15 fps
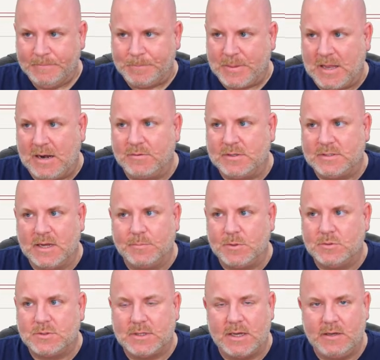And every time you
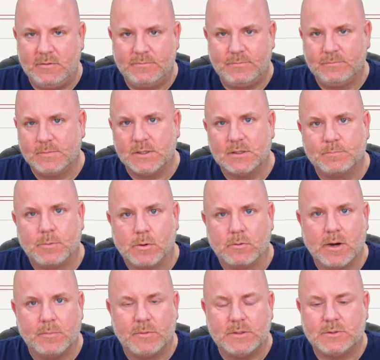save, the
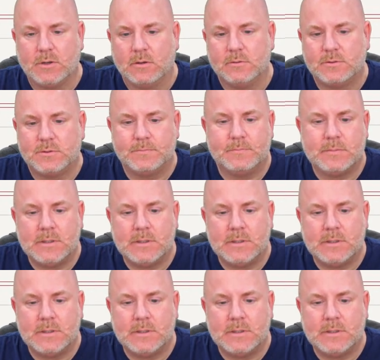program restarts.